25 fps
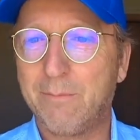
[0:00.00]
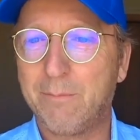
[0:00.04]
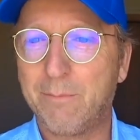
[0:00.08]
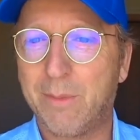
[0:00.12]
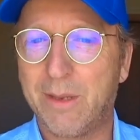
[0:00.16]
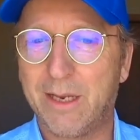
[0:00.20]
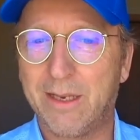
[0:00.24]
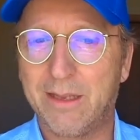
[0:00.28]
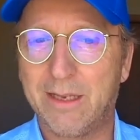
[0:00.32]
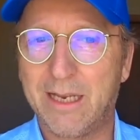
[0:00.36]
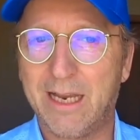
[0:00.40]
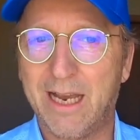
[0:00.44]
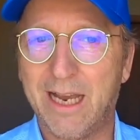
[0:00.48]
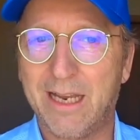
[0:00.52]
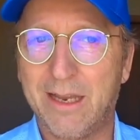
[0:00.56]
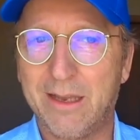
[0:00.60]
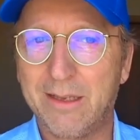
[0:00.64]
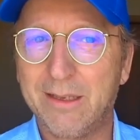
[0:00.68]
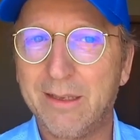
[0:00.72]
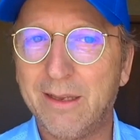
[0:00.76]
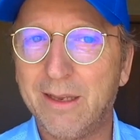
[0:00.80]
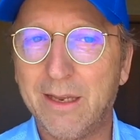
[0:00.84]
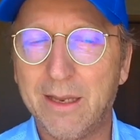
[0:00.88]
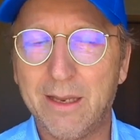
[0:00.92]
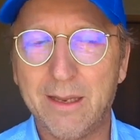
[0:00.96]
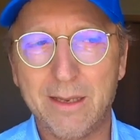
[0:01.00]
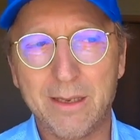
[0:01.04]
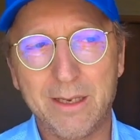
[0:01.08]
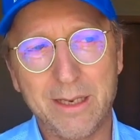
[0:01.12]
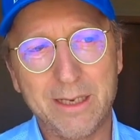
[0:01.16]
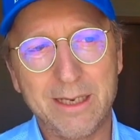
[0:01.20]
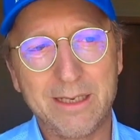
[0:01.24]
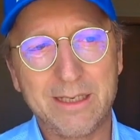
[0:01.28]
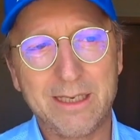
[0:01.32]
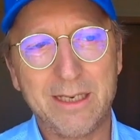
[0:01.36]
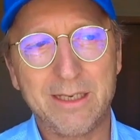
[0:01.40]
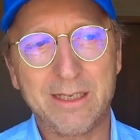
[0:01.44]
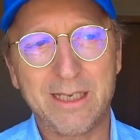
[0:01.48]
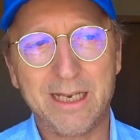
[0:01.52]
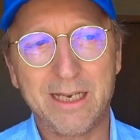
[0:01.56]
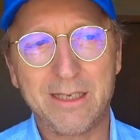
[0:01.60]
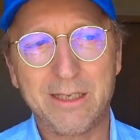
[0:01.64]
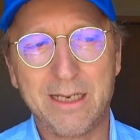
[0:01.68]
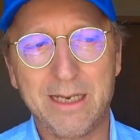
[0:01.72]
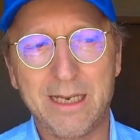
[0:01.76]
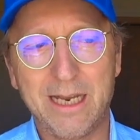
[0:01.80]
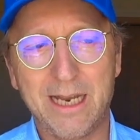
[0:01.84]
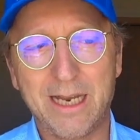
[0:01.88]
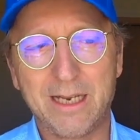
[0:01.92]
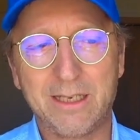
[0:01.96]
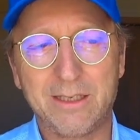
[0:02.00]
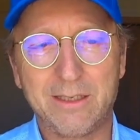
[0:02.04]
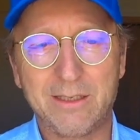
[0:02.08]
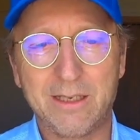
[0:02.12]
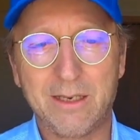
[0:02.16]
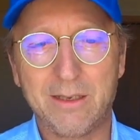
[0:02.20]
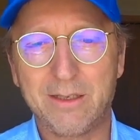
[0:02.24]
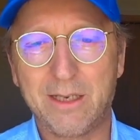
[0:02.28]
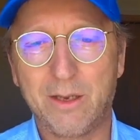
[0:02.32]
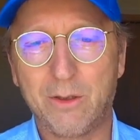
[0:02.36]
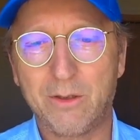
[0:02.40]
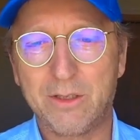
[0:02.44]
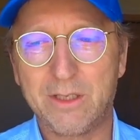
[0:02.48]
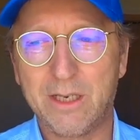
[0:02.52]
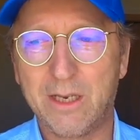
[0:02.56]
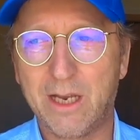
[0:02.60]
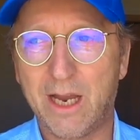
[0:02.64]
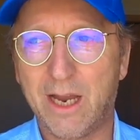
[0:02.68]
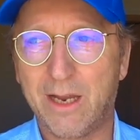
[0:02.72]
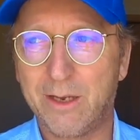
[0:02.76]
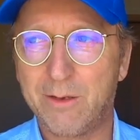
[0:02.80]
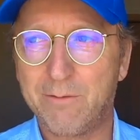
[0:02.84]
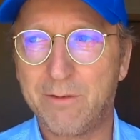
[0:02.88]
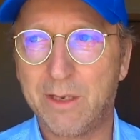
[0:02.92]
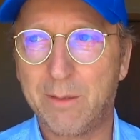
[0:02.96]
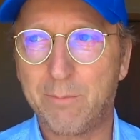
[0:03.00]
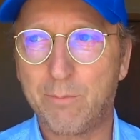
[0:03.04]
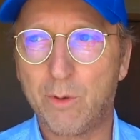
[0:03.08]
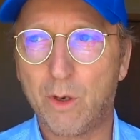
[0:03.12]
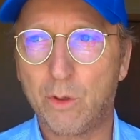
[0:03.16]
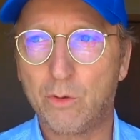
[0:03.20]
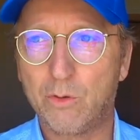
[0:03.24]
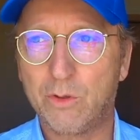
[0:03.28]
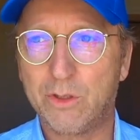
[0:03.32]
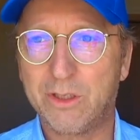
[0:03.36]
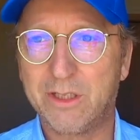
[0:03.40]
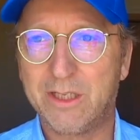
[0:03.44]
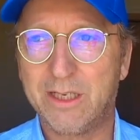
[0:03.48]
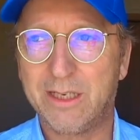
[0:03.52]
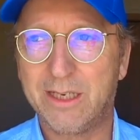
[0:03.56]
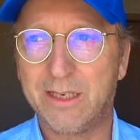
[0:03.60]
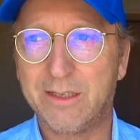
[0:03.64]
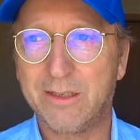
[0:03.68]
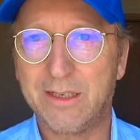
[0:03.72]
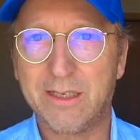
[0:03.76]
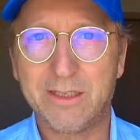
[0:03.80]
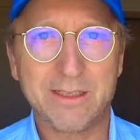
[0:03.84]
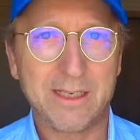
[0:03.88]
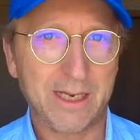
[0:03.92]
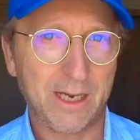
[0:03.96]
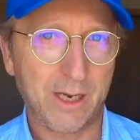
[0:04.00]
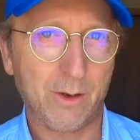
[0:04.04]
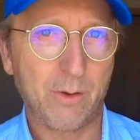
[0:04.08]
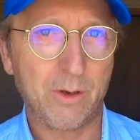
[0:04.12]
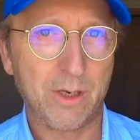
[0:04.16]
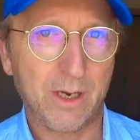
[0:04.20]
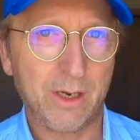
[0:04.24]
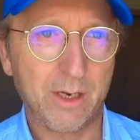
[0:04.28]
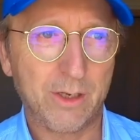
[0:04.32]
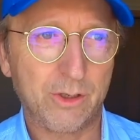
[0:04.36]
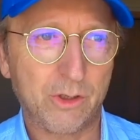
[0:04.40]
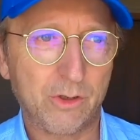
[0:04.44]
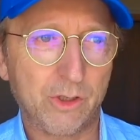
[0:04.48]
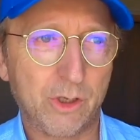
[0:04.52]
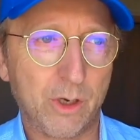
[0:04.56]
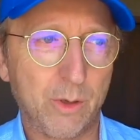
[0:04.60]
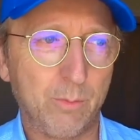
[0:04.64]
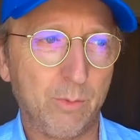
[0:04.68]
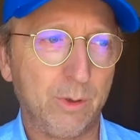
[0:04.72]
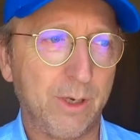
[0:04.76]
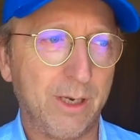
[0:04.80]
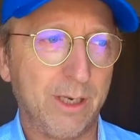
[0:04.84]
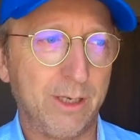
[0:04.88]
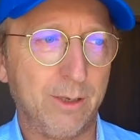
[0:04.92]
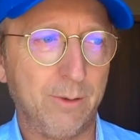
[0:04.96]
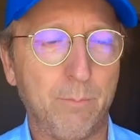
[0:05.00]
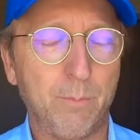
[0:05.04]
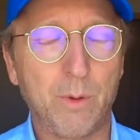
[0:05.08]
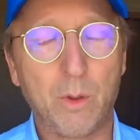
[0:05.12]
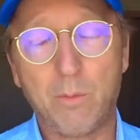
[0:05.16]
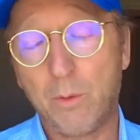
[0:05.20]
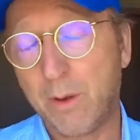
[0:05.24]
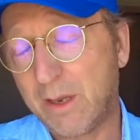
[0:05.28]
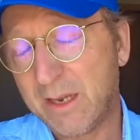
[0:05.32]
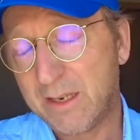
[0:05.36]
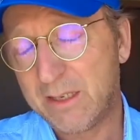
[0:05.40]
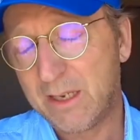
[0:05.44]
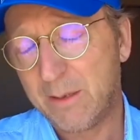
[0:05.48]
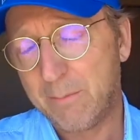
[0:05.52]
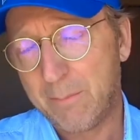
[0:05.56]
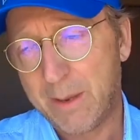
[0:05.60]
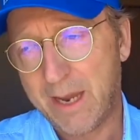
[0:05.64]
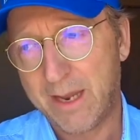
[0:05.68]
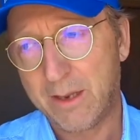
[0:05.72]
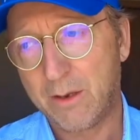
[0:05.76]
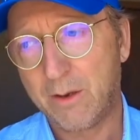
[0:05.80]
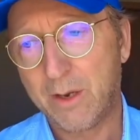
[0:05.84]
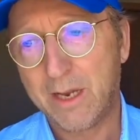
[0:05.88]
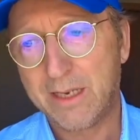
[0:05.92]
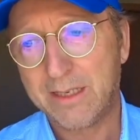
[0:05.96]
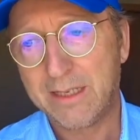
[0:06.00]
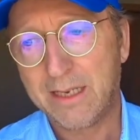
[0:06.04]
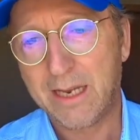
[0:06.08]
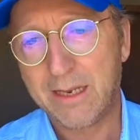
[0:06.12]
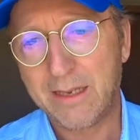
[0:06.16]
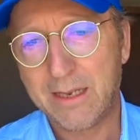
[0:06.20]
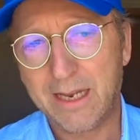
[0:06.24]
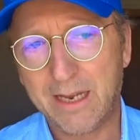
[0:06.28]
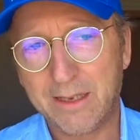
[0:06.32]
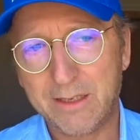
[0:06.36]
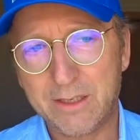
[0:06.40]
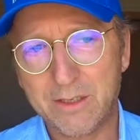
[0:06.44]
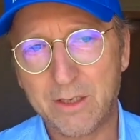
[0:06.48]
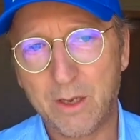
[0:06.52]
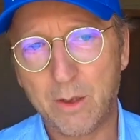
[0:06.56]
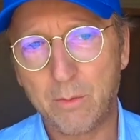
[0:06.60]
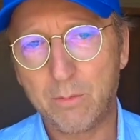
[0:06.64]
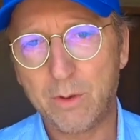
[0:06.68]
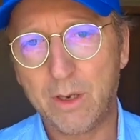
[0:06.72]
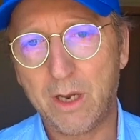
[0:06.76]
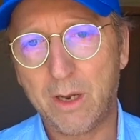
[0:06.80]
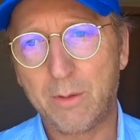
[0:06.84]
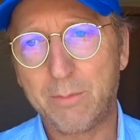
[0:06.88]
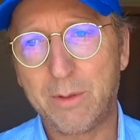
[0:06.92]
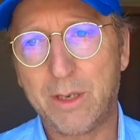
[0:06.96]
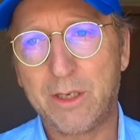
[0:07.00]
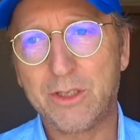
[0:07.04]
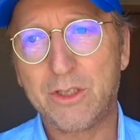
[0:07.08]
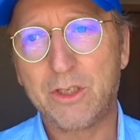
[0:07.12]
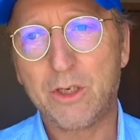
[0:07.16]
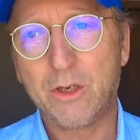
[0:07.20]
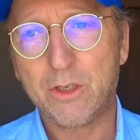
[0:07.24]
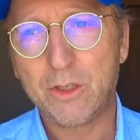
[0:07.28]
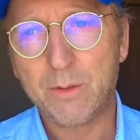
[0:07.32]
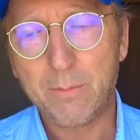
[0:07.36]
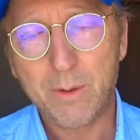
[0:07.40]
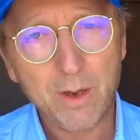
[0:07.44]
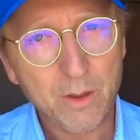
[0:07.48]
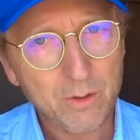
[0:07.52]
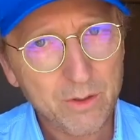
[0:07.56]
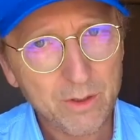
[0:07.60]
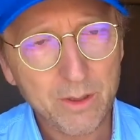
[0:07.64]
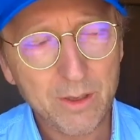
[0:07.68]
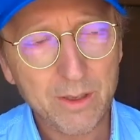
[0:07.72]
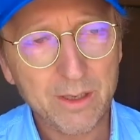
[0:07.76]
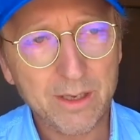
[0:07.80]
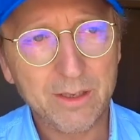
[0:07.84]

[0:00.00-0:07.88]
But in the end, it is indeed the case that there is a kind of hypocrisy in this area in Germany. But what does it matter? I said that's not what I'm concerned about.